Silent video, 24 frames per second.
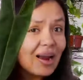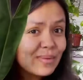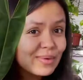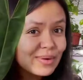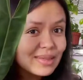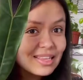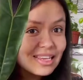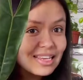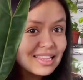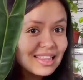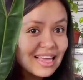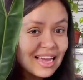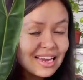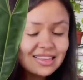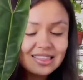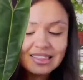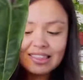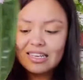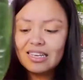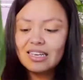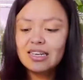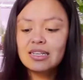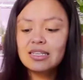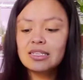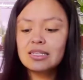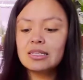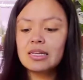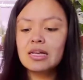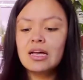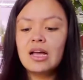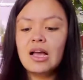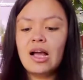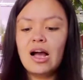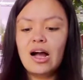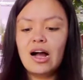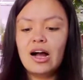really like this.
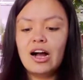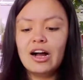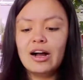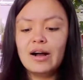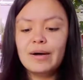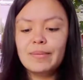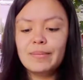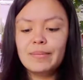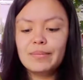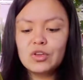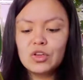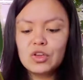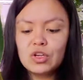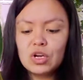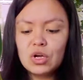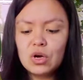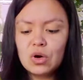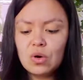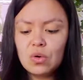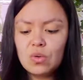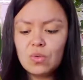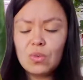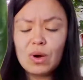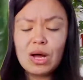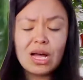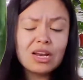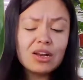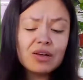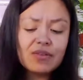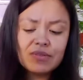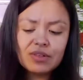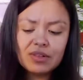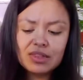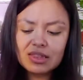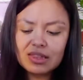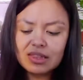You know, one of
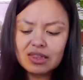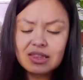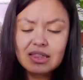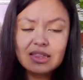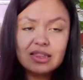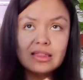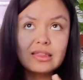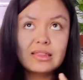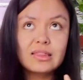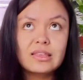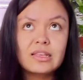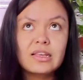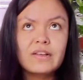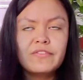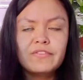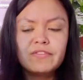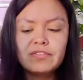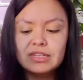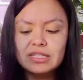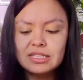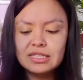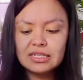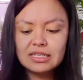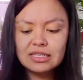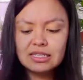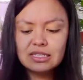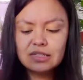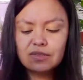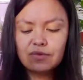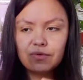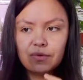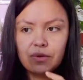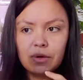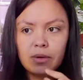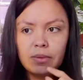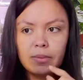the differences
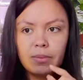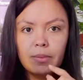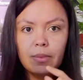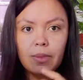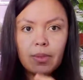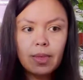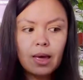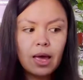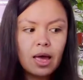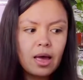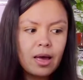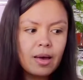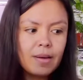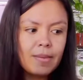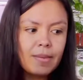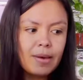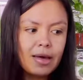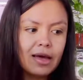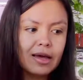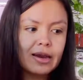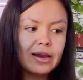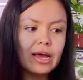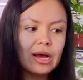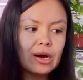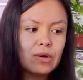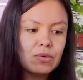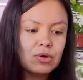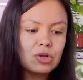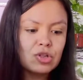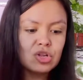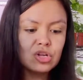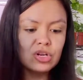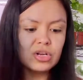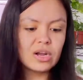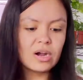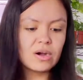from them and
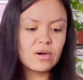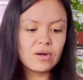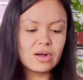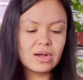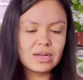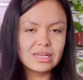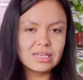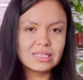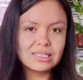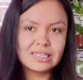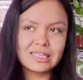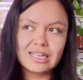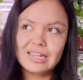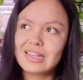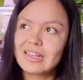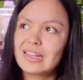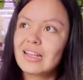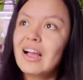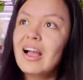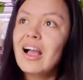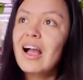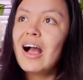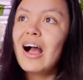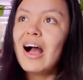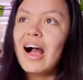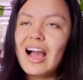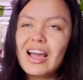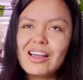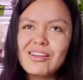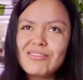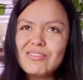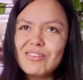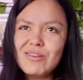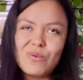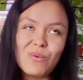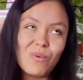Ecuagenera, it's like, I
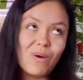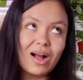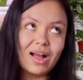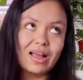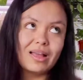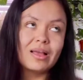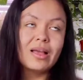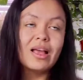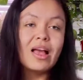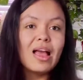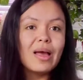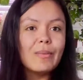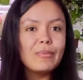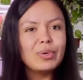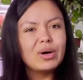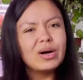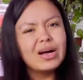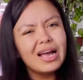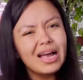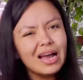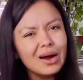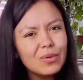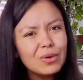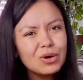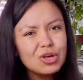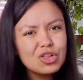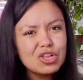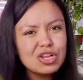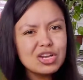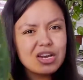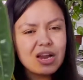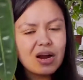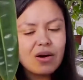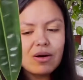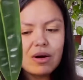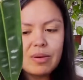don't know why, but
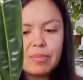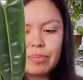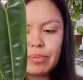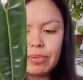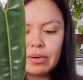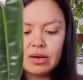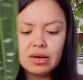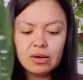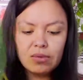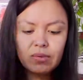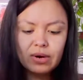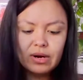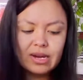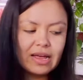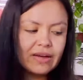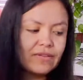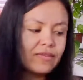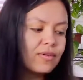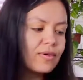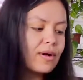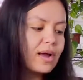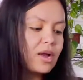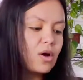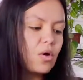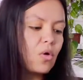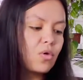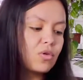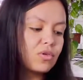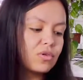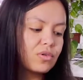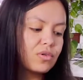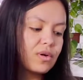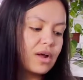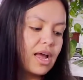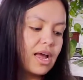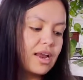Ecuagenera, whenever I
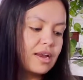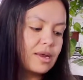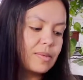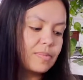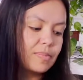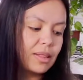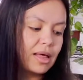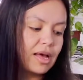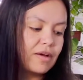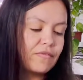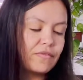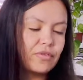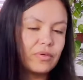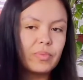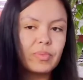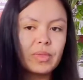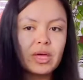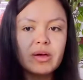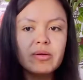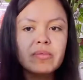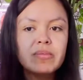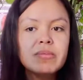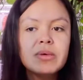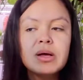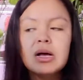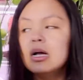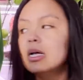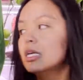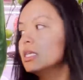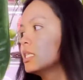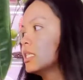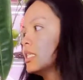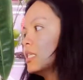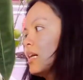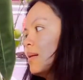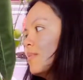order any plant from them,
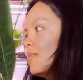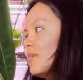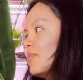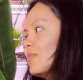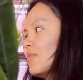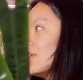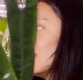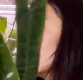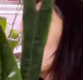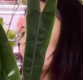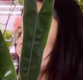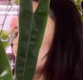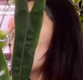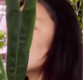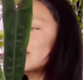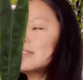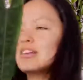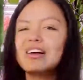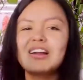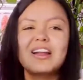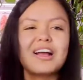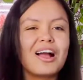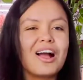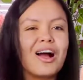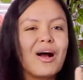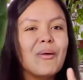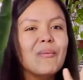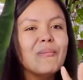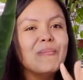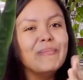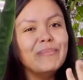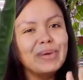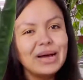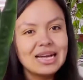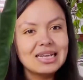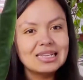some of the leaves are gonna come
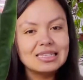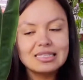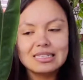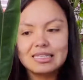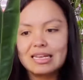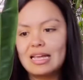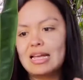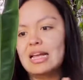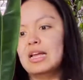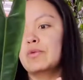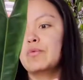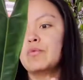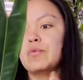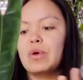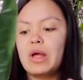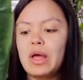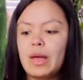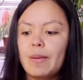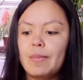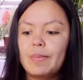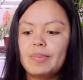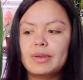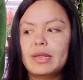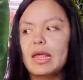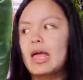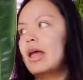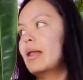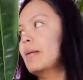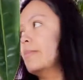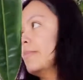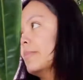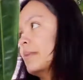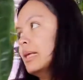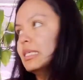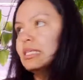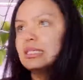bent and ripped
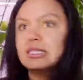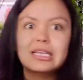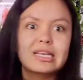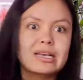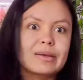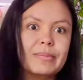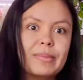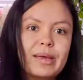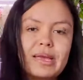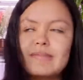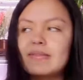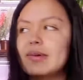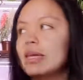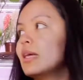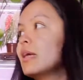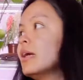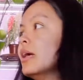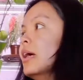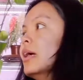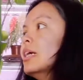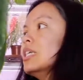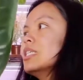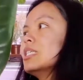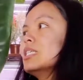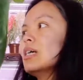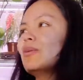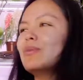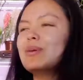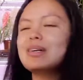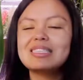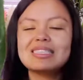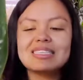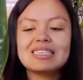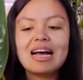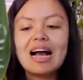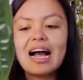and missing maybe. So
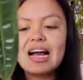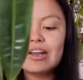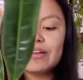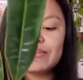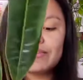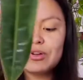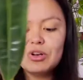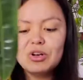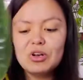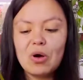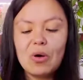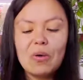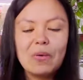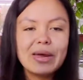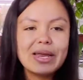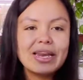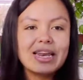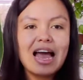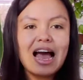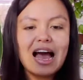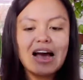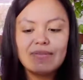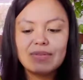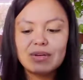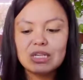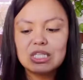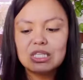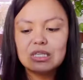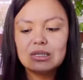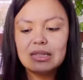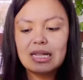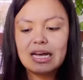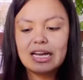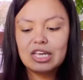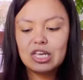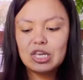it's kind of annoying having to,
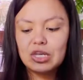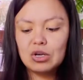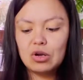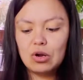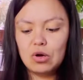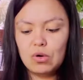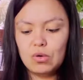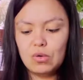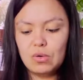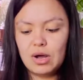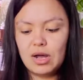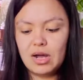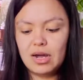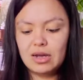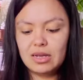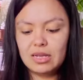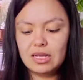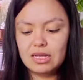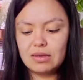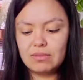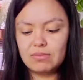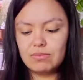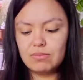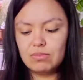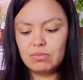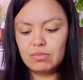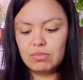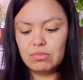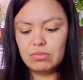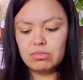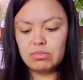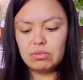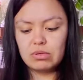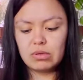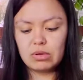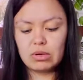like, you know,
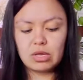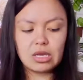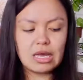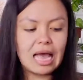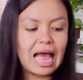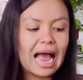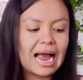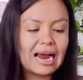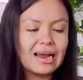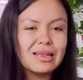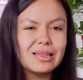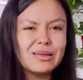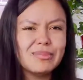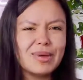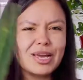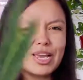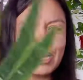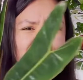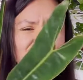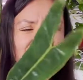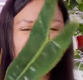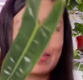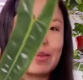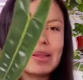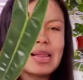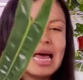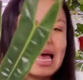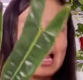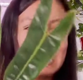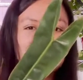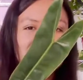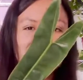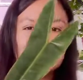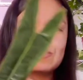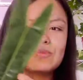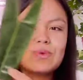acclimate your
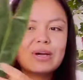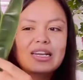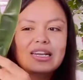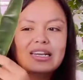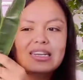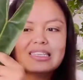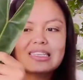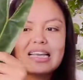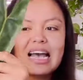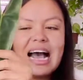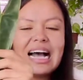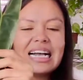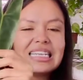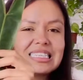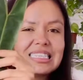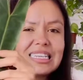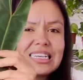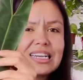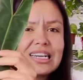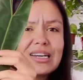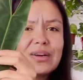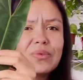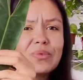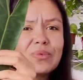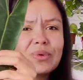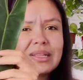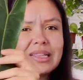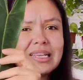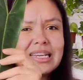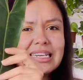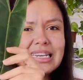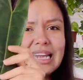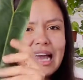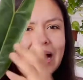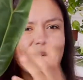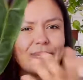plant when it has like a really
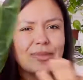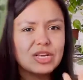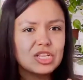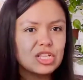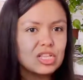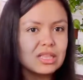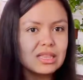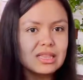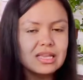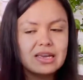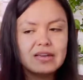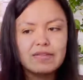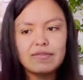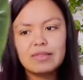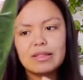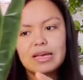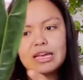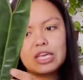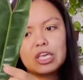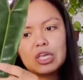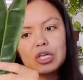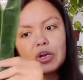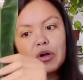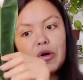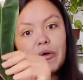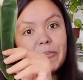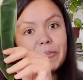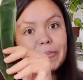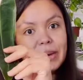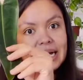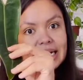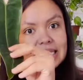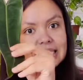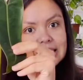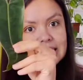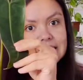damaged leaf, like, you know,
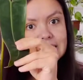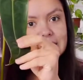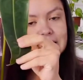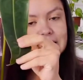bent and